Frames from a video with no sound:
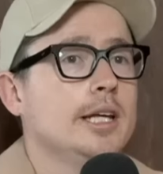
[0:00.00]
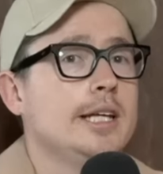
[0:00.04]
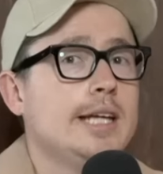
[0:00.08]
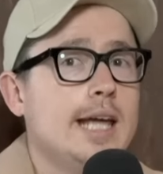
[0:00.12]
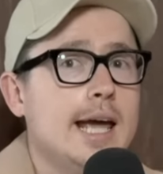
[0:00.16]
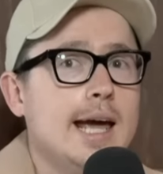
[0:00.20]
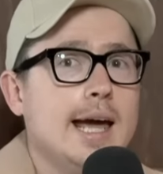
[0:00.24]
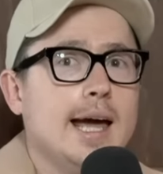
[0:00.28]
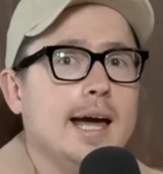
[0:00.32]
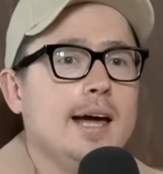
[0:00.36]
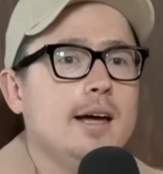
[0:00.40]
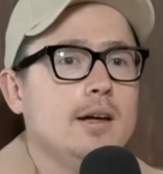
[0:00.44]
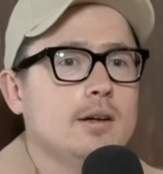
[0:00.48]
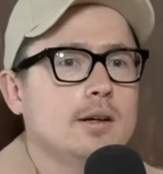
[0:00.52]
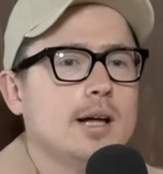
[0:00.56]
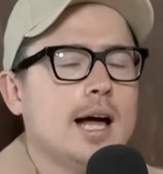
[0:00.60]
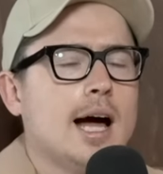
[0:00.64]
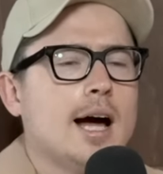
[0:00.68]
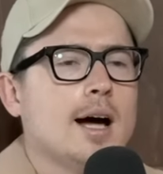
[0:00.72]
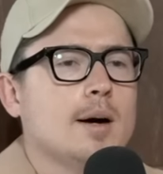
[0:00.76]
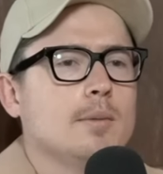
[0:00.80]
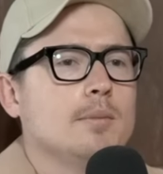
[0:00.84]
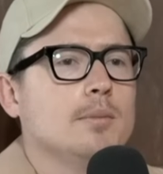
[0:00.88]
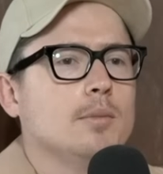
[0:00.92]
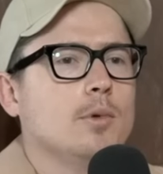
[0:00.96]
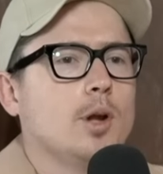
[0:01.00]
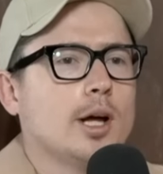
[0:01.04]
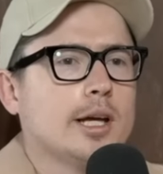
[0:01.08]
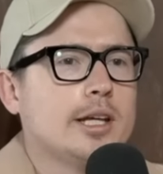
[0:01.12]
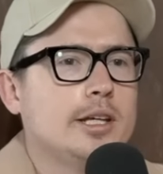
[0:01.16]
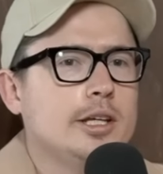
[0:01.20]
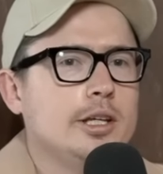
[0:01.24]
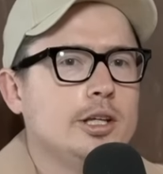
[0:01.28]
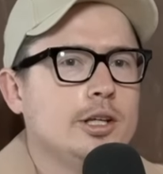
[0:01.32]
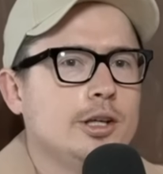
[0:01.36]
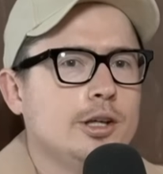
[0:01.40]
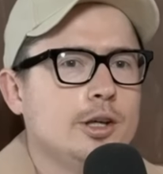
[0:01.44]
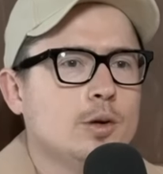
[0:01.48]
Yeah, um, like
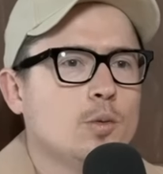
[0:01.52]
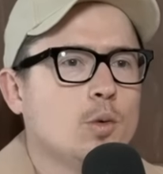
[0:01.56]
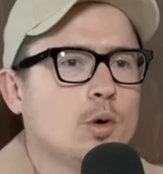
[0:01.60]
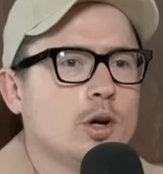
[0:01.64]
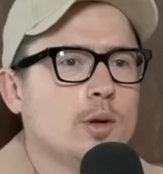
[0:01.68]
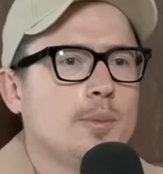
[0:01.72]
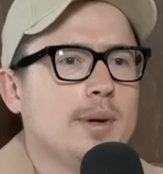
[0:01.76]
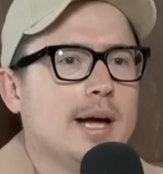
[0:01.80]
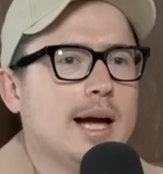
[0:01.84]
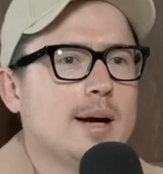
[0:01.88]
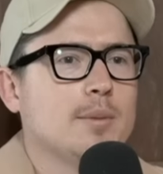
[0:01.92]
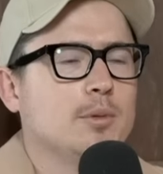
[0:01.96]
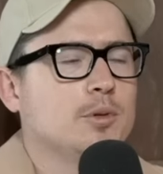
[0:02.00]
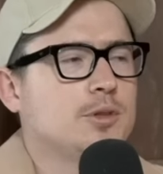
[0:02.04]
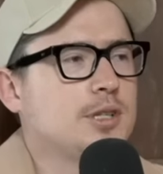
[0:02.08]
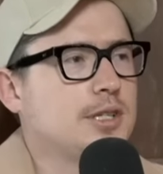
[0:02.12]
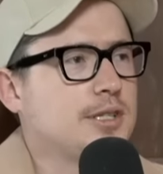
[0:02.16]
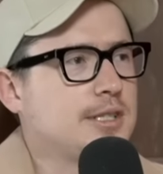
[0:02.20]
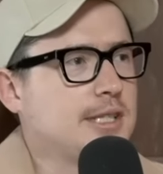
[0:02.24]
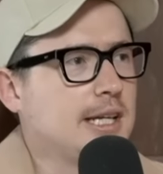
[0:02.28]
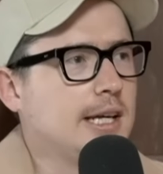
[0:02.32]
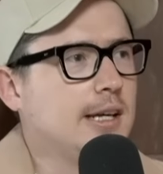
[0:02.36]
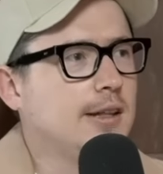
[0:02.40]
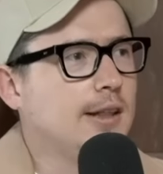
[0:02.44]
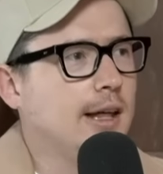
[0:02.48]
you want to be able to see